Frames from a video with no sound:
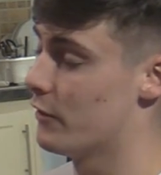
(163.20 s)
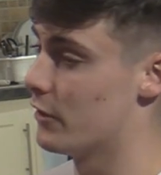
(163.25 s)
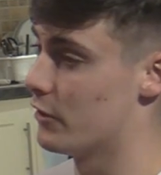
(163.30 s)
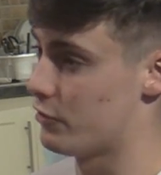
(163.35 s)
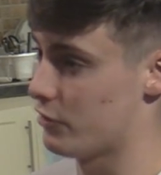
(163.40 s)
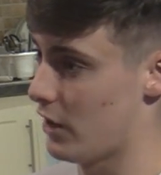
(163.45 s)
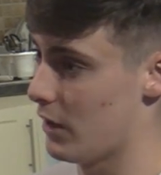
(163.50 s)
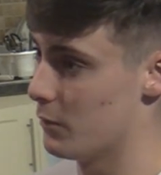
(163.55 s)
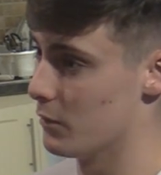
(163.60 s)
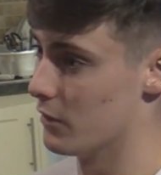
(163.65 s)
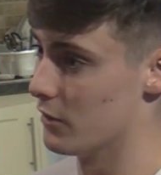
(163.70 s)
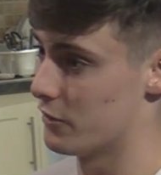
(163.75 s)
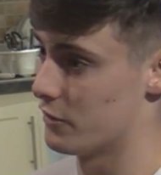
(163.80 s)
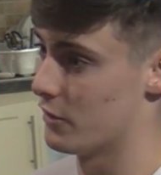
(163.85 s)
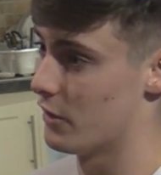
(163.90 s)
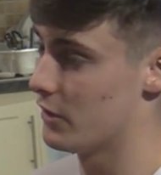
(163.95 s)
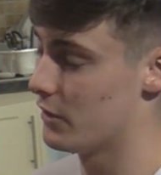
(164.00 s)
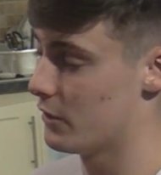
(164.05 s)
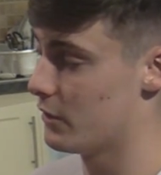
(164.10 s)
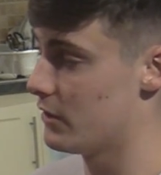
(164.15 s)
for a chat with us,
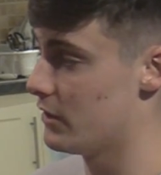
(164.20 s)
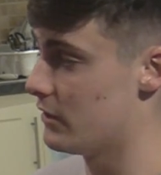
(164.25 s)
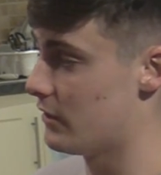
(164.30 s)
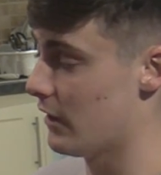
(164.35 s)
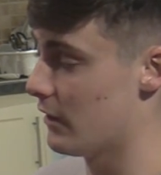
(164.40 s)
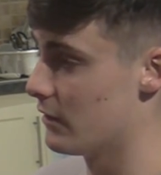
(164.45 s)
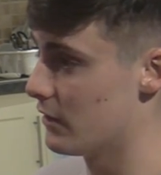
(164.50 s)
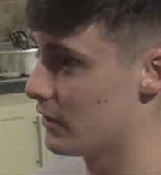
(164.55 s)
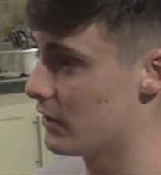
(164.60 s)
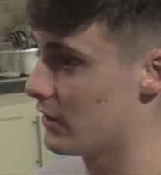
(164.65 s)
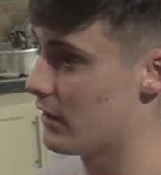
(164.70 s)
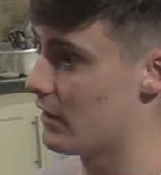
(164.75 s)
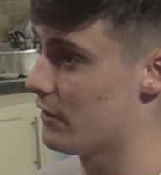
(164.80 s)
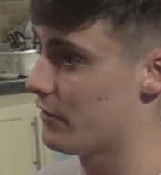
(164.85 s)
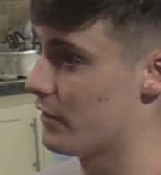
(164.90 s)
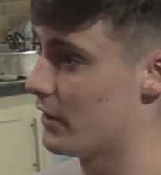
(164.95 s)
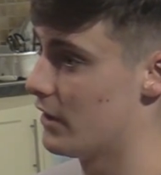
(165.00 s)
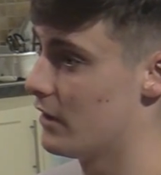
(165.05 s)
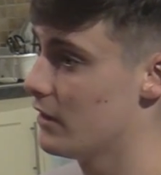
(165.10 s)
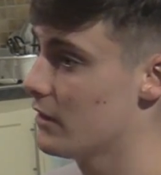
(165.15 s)
and I'd only downloaded
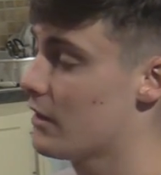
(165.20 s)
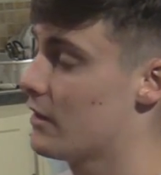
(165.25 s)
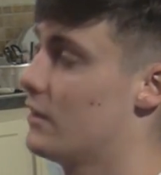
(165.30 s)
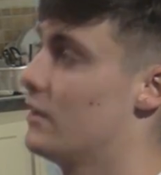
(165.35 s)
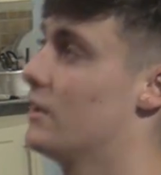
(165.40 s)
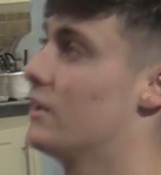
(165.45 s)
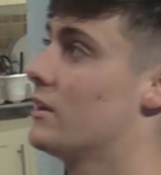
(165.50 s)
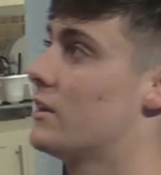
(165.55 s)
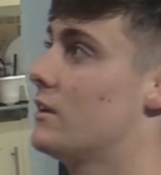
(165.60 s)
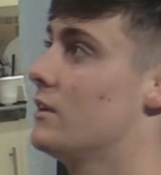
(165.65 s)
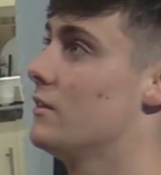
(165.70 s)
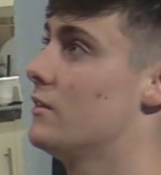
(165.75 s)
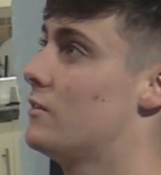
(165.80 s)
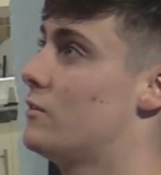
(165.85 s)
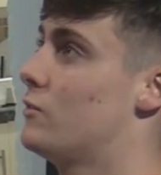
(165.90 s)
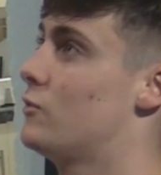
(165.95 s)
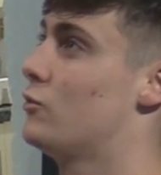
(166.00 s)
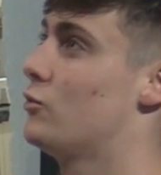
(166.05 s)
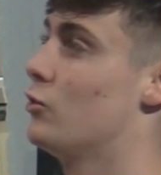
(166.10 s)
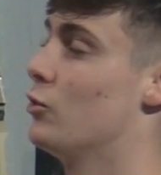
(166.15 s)
FL
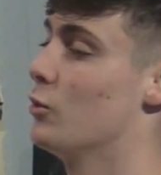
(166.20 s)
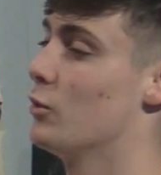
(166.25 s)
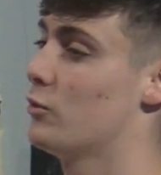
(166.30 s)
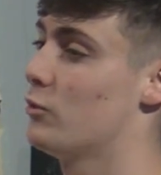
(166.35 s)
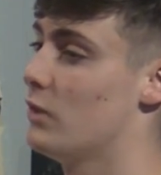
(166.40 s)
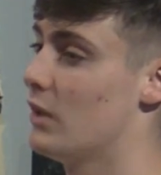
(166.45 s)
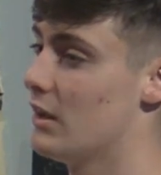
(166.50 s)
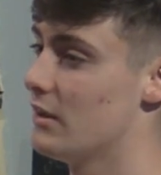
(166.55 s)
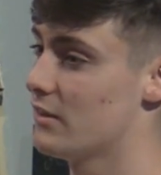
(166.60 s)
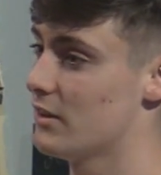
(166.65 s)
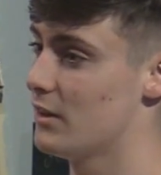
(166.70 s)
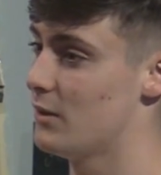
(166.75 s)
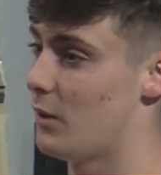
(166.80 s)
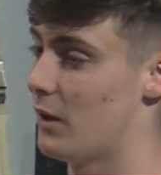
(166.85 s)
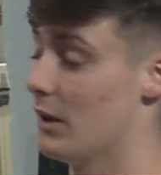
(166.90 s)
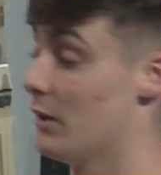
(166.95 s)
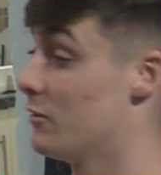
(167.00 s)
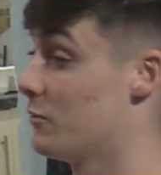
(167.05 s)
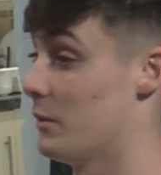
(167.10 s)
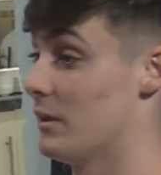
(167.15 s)
2 or 3 days ago,
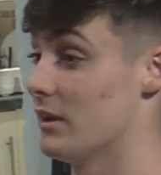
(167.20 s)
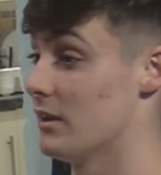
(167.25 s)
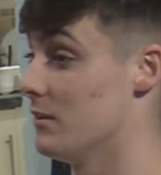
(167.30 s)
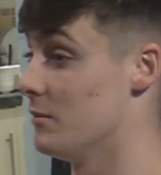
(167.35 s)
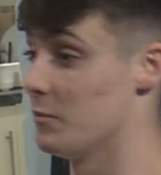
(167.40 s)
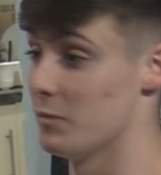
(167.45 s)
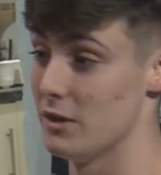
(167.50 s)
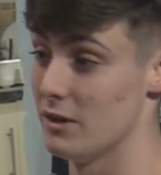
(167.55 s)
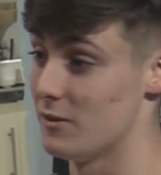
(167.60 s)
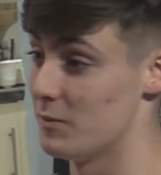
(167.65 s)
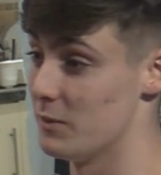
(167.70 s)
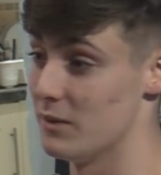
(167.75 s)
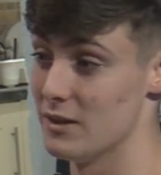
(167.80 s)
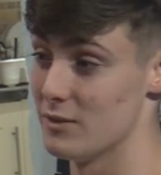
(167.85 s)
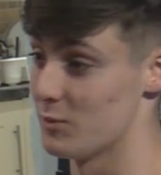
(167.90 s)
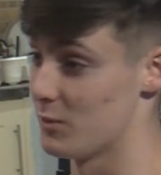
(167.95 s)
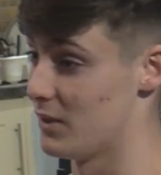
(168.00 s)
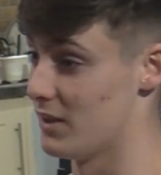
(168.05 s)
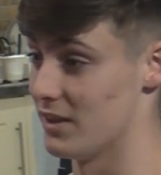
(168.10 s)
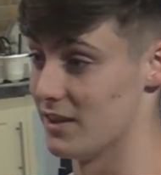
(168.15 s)
and I was making beats, but
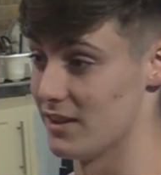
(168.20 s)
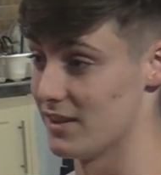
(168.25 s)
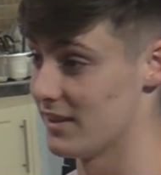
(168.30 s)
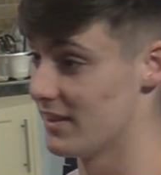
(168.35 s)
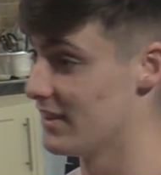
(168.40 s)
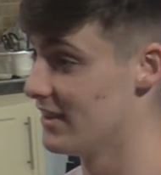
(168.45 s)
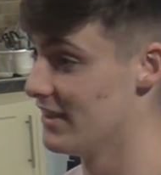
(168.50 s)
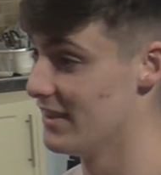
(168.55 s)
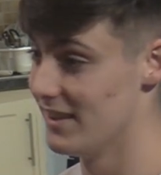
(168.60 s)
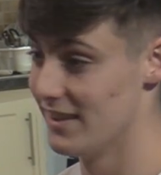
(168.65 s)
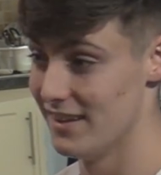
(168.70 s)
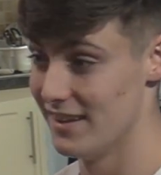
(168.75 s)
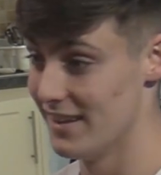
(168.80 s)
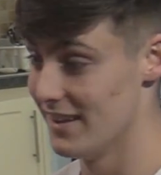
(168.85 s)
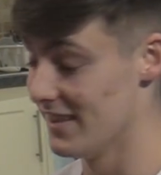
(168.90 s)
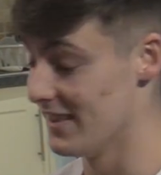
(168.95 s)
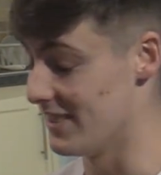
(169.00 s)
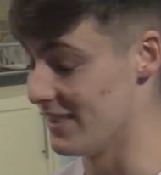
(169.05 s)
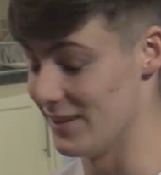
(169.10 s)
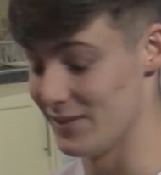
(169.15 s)
these were like, I
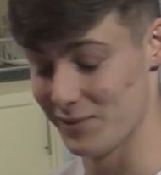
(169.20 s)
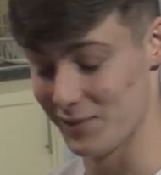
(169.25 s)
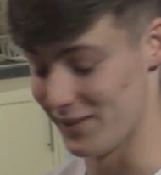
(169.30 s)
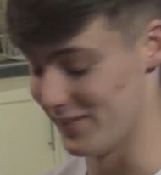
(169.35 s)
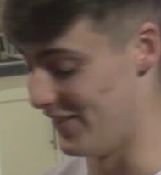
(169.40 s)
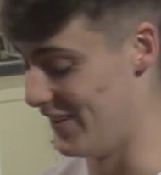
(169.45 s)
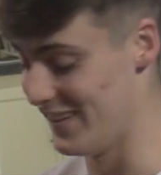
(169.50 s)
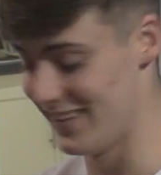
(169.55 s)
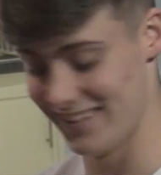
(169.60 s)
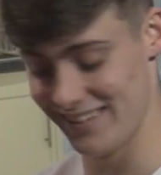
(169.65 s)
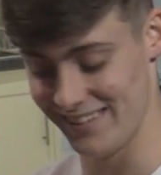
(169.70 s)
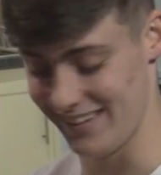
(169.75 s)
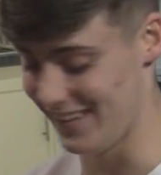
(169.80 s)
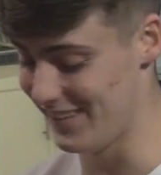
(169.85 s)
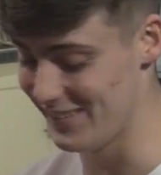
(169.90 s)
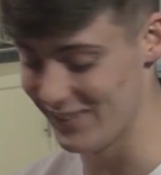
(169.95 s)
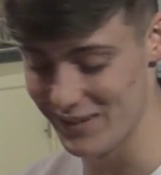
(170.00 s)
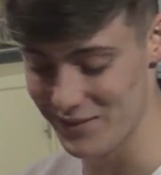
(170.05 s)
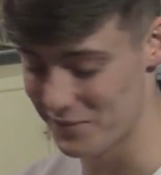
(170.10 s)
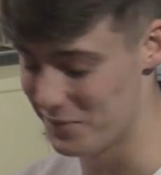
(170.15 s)

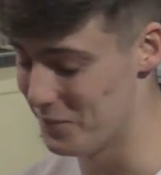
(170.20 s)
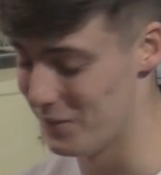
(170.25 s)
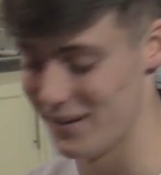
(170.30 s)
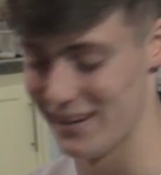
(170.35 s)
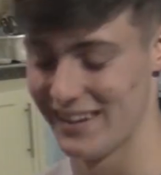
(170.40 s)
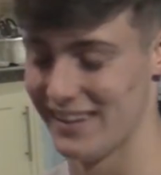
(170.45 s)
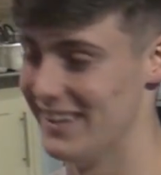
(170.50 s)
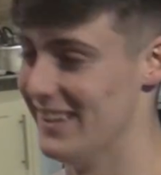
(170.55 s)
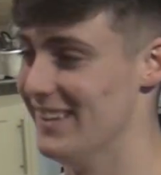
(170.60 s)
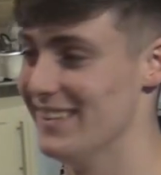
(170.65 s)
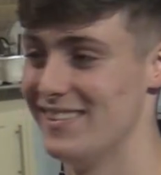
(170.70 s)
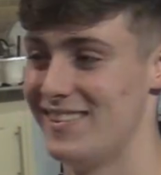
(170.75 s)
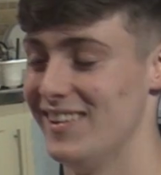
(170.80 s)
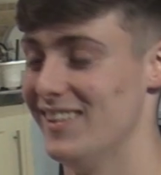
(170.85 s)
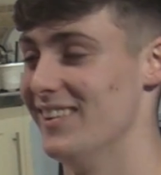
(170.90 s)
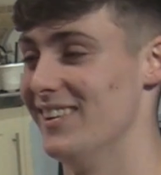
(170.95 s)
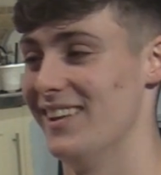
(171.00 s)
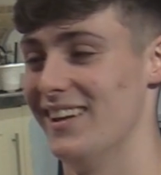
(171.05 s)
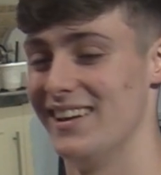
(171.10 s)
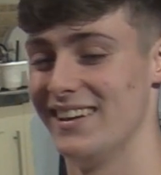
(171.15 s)
don't even want to get
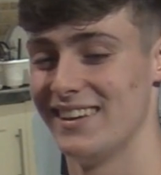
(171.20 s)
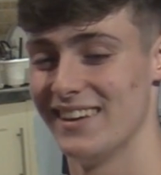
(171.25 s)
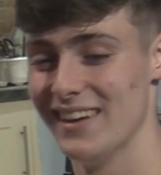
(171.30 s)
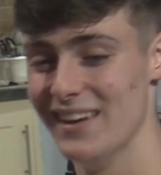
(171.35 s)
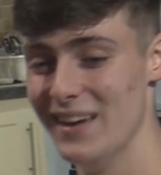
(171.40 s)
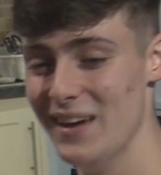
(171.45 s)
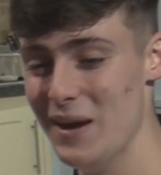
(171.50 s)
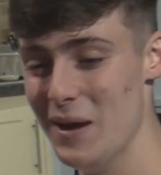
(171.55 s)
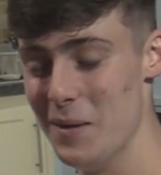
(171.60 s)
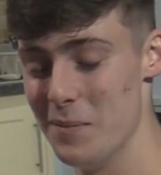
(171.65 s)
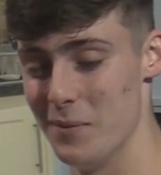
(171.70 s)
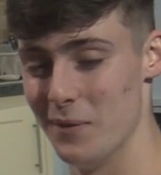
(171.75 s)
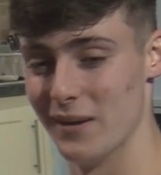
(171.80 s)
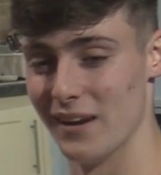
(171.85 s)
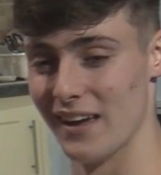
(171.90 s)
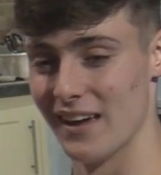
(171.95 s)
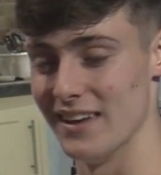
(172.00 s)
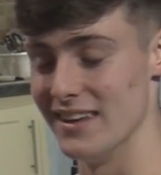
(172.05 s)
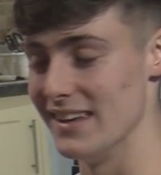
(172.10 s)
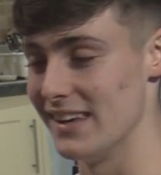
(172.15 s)
into it, like,
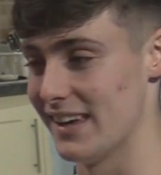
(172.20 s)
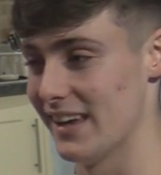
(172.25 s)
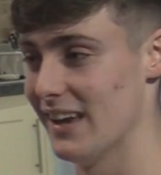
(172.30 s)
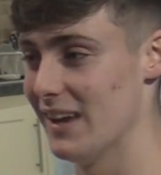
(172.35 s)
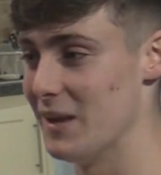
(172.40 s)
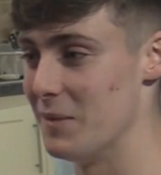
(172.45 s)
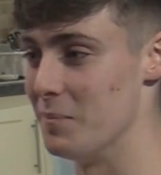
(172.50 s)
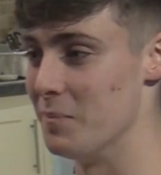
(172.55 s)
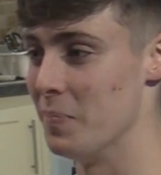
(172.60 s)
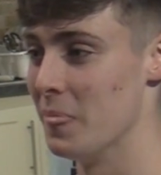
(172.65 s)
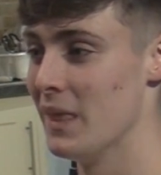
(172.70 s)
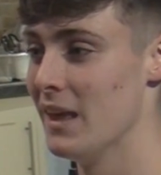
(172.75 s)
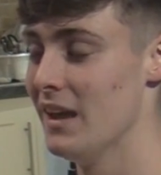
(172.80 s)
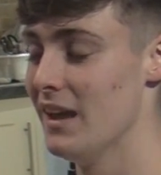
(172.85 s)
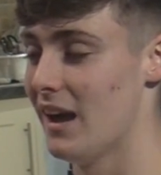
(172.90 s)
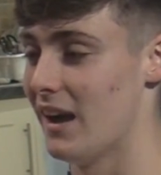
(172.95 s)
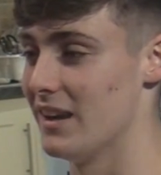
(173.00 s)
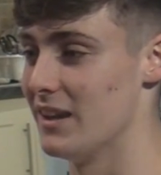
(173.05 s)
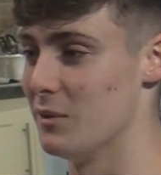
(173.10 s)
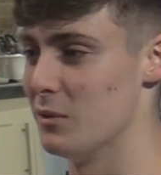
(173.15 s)
but he came
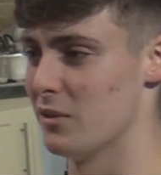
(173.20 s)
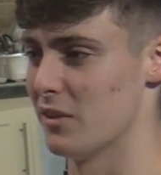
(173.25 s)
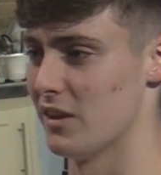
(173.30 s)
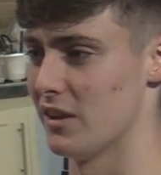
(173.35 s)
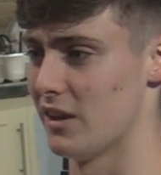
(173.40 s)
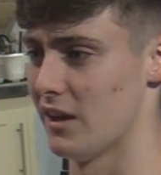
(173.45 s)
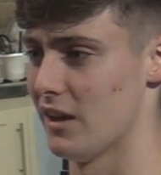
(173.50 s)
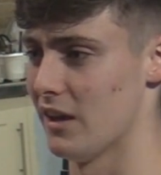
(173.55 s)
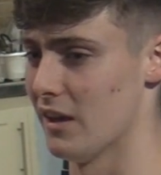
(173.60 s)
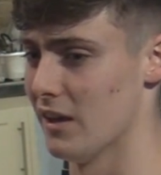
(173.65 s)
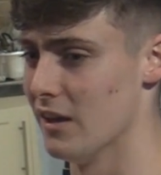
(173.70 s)
and he was like,